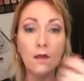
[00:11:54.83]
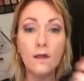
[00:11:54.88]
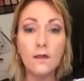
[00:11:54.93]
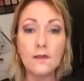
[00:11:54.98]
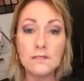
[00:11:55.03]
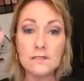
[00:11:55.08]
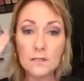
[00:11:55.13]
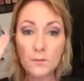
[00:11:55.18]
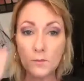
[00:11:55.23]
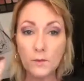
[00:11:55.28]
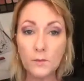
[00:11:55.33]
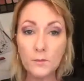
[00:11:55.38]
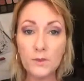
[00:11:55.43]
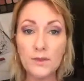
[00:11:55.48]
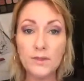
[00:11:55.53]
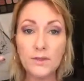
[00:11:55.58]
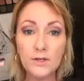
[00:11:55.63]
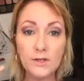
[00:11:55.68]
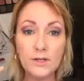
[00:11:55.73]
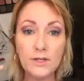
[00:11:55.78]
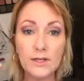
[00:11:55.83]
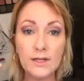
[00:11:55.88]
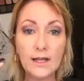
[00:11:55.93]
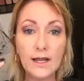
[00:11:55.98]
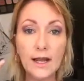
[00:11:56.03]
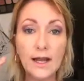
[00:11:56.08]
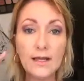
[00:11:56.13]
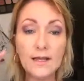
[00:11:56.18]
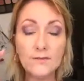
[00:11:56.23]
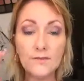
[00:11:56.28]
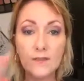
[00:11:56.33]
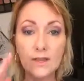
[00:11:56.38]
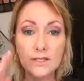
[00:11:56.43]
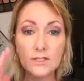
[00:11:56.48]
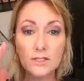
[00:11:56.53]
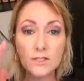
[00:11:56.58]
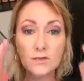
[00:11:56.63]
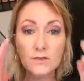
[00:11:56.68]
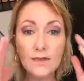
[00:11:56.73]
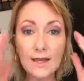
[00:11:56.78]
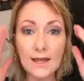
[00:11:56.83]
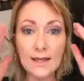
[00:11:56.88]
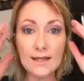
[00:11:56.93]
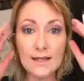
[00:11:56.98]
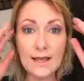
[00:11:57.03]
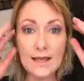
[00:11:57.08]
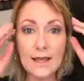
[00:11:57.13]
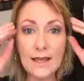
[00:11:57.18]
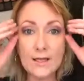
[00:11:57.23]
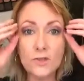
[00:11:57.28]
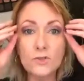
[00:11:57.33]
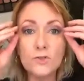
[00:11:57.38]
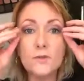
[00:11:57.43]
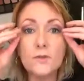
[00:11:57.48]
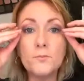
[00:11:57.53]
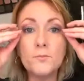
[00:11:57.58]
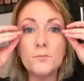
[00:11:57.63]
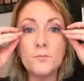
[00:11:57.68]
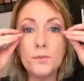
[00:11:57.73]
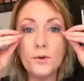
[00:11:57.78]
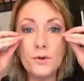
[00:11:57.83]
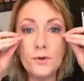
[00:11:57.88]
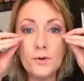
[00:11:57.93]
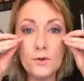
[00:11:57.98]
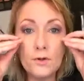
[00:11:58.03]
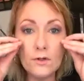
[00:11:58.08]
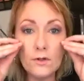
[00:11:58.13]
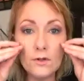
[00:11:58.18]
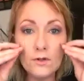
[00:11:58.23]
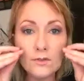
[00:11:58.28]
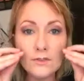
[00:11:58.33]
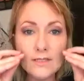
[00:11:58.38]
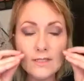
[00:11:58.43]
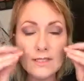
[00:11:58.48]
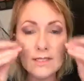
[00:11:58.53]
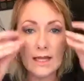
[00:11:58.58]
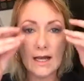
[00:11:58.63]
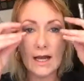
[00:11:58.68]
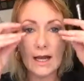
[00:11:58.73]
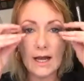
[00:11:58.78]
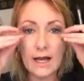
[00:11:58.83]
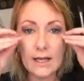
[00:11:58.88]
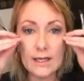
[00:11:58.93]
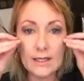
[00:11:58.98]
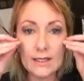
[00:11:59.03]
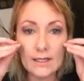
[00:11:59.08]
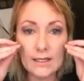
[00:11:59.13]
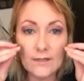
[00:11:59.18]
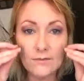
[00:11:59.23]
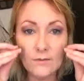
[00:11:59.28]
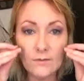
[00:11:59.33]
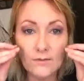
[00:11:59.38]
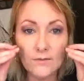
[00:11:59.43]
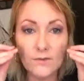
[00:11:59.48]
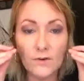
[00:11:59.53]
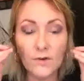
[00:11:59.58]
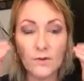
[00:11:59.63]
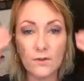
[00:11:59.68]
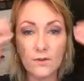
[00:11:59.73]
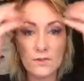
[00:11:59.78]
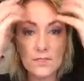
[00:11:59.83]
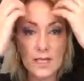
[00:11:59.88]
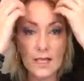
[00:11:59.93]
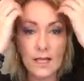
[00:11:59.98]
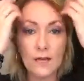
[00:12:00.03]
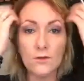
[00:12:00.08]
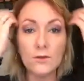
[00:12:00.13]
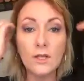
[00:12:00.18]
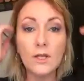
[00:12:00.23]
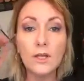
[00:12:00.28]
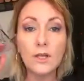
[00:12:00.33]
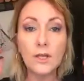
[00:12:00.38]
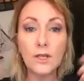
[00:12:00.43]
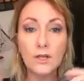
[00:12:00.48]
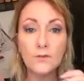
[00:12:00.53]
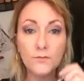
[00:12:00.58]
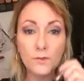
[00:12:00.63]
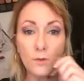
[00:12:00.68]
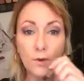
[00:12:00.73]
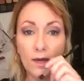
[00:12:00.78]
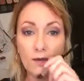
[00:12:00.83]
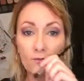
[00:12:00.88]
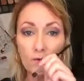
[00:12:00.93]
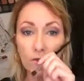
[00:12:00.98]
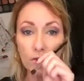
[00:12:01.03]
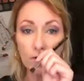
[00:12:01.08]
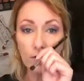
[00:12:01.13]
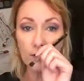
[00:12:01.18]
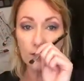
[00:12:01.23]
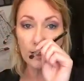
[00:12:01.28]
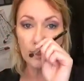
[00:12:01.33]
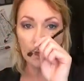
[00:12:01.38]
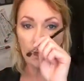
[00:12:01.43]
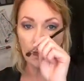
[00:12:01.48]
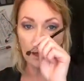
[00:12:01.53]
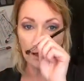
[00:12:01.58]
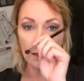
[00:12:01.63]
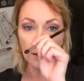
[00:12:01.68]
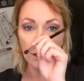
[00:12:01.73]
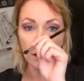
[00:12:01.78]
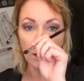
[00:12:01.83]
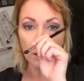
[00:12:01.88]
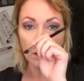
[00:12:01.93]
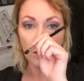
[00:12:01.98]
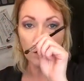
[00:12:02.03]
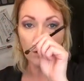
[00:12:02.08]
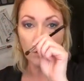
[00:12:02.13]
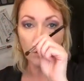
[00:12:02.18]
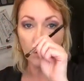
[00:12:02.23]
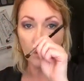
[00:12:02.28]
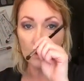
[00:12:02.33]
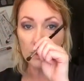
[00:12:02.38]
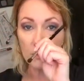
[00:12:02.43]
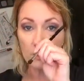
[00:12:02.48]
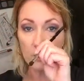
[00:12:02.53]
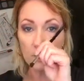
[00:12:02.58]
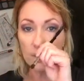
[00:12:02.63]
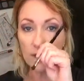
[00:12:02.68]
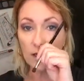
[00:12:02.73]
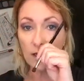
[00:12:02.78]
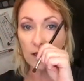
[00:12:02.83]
Someone with a hooded eye, if they do that, that actually pulls the eye even further down. If you have a hooded eye, you want to bring